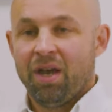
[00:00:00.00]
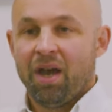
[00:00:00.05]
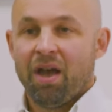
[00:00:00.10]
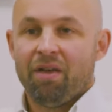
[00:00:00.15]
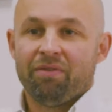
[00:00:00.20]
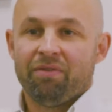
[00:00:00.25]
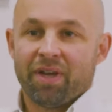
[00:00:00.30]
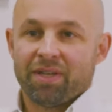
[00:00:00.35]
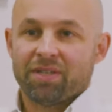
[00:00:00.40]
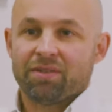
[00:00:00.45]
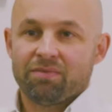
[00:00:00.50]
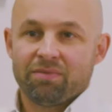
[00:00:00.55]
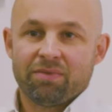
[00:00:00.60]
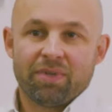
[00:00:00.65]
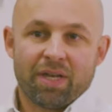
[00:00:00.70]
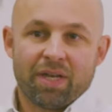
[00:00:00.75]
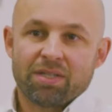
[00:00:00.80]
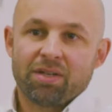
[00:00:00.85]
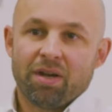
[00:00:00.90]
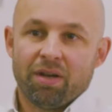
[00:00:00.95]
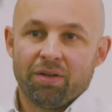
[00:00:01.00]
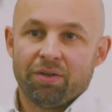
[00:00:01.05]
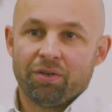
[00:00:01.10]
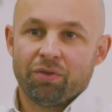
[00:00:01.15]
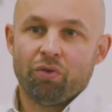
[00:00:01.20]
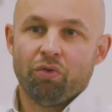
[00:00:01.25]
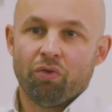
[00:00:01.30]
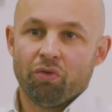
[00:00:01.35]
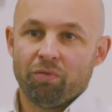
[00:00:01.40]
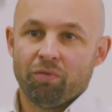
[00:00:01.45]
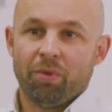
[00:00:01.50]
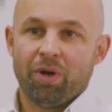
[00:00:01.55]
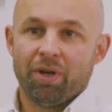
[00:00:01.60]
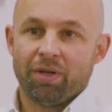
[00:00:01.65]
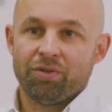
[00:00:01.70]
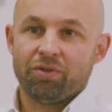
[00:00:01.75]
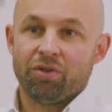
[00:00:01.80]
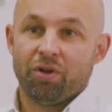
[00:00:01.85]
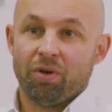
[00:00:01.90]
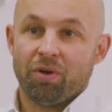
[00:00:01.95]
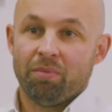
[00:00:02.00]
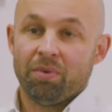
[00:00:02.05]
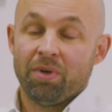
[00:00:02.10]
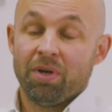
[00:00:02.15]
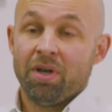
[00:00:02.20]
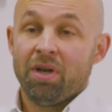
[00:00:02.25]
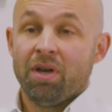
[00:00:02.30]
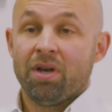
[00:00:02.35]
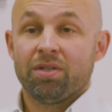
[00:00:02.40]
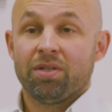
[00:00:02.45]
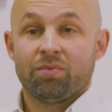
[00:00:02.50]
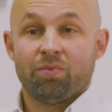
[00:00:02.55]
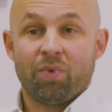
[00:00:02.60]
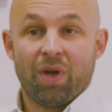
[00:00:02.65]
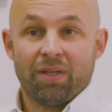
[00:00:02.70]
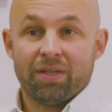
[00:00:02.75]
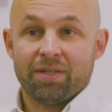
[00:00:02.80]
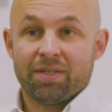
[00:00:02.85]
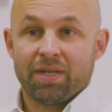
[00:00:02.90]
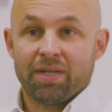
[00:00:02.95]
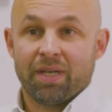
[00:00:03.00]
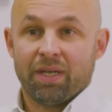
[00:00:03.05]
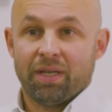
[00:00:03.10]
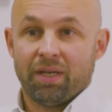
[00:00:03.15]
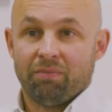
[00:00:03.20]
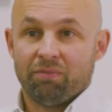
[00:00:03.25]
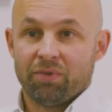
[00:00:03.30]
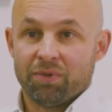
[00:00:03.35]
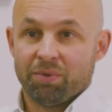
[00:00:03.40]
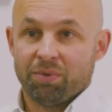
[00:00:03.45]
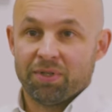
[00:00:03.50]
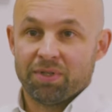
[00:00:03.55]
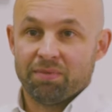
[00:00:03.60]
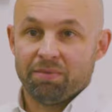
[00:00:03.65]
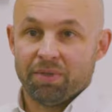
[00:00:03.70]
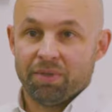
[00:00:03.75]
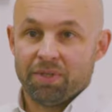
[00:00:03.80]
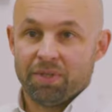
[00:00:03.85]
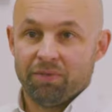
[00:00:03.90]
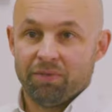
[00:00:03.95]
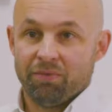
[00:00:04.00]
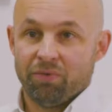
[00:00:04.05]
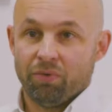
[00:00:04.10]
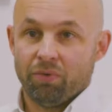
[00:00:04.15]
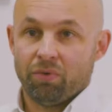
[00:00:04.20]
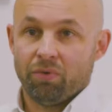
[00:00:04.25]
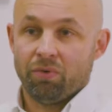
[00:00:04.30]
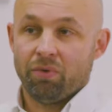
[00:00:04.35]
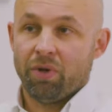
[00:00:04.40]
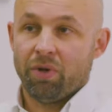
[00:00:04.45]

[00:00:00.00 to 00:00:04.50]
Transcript: And that's kind of the core of my job, as well as taking responsibility for